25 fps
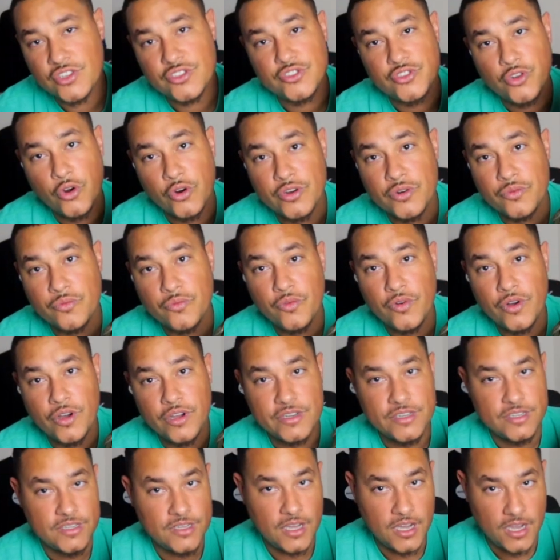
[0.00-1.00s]
Jordan
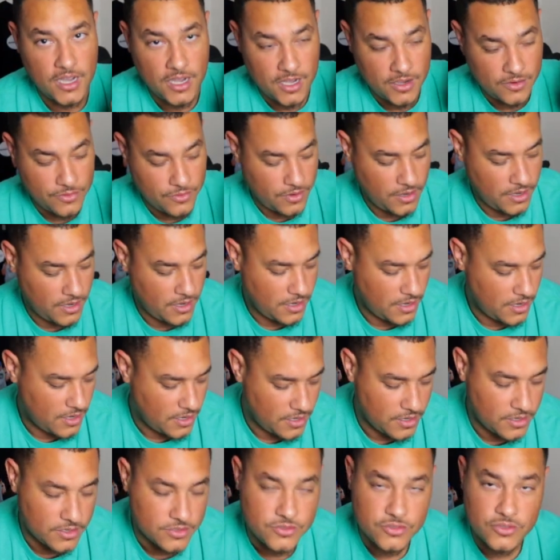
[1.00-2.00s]
1
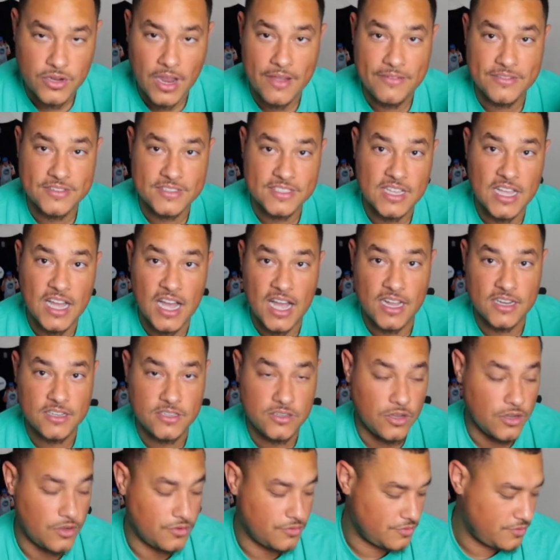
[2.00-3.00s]
Travis Scott
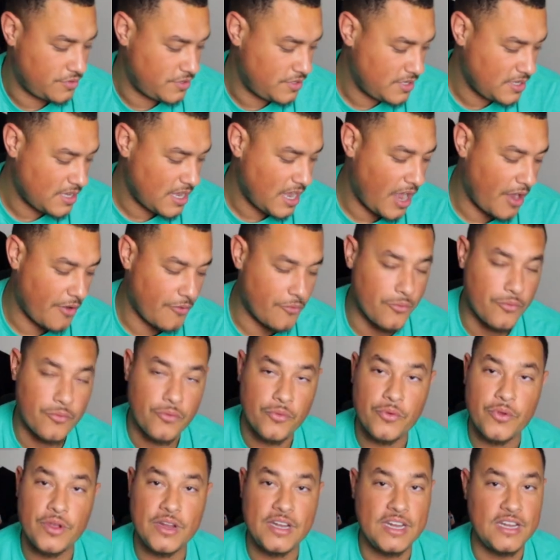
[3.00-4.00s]
lows. I
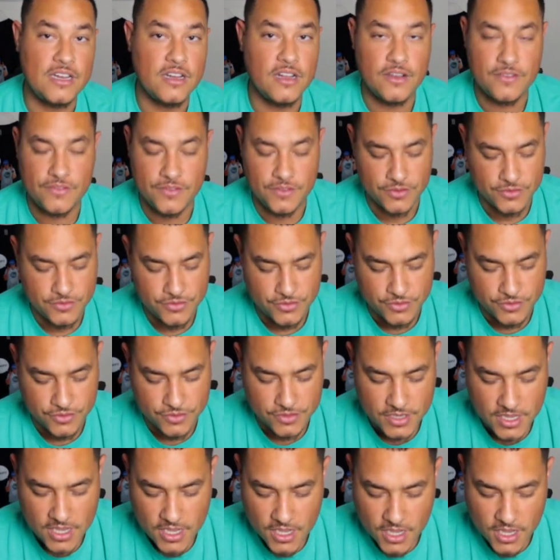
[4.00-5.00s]
really love those shoes.
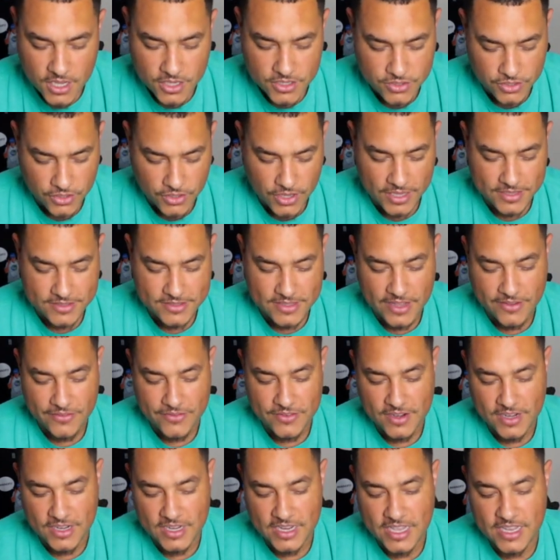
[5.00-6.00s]
So that's
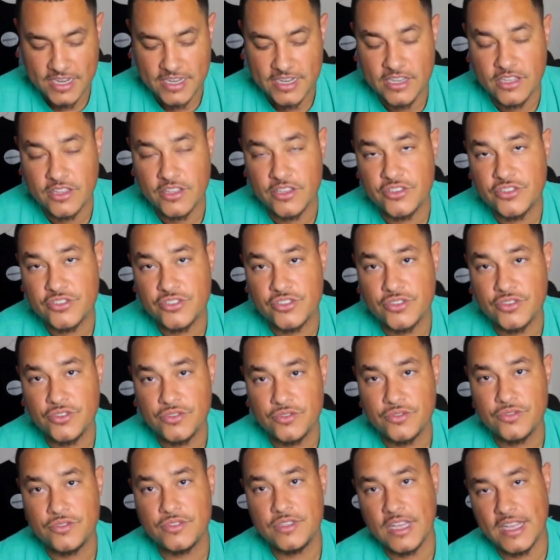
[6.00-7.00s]
definitely another
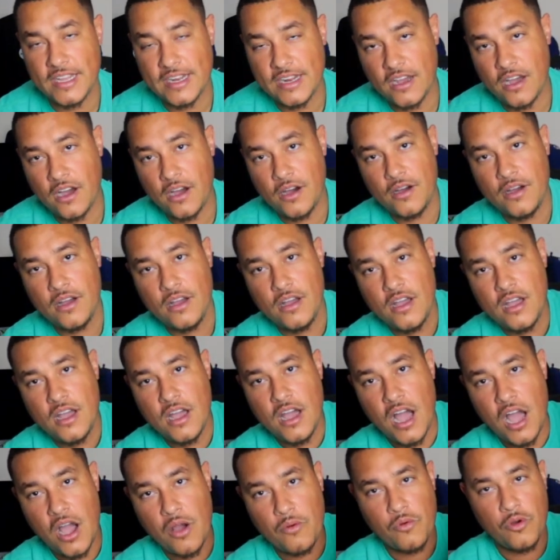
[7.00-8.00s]
shoe that
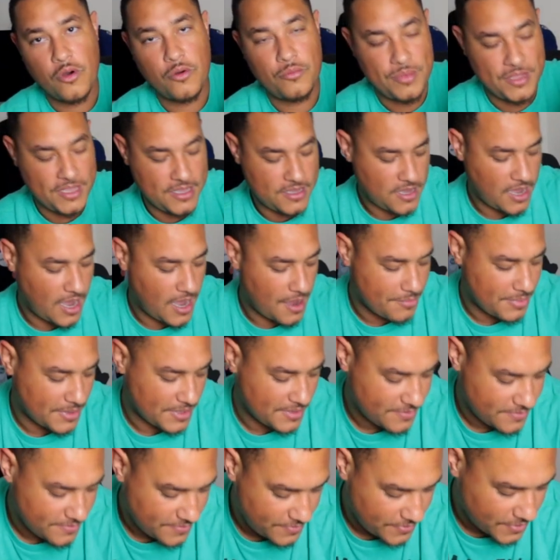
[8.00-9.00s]
I will be
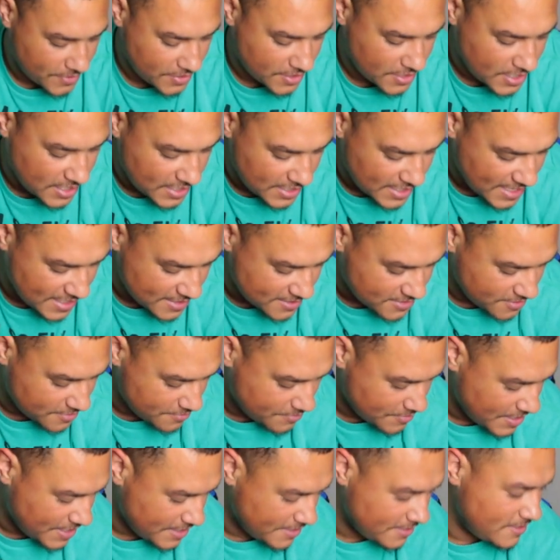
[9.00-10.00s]
copying for the collection,
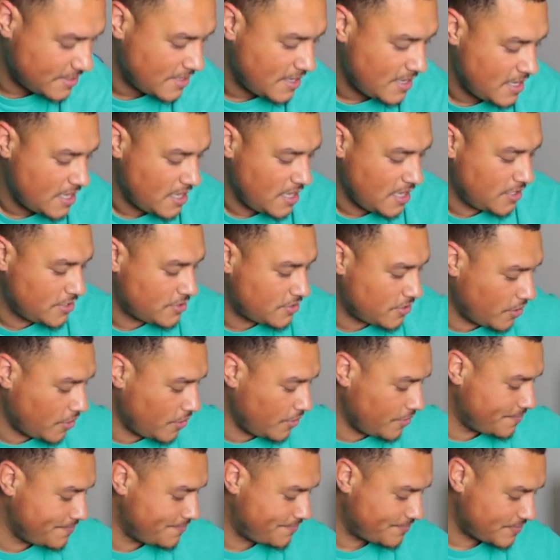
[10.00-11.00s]
man.
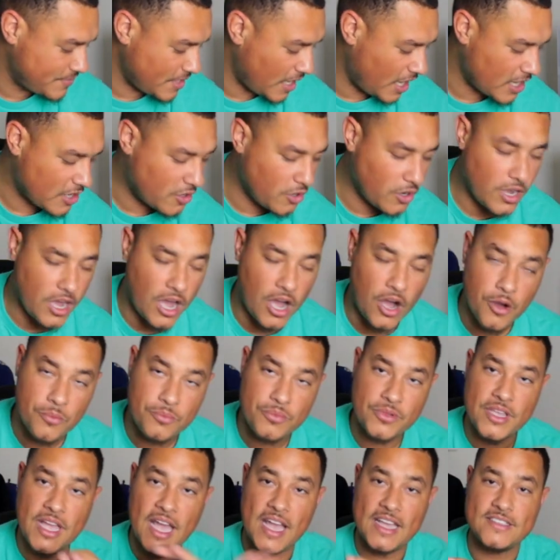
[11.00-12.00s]
So I hope
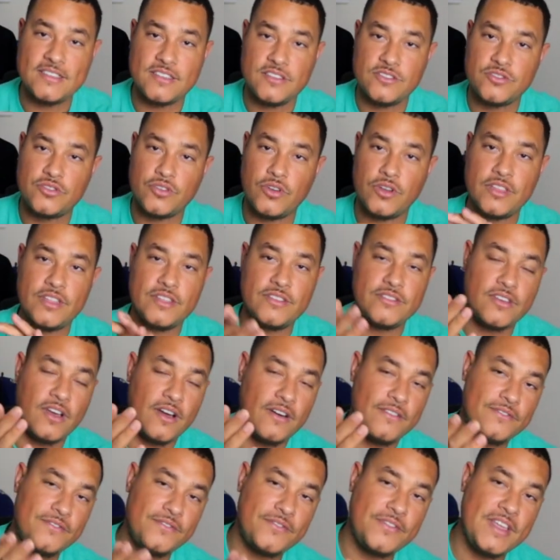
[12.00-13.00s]
you guys enjoy this
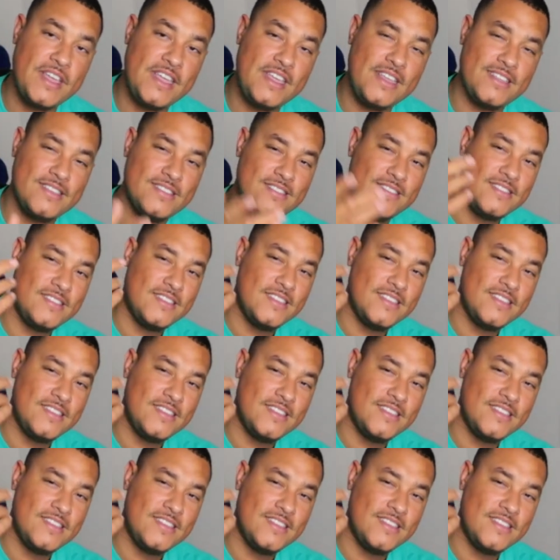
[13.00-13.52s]
on feet.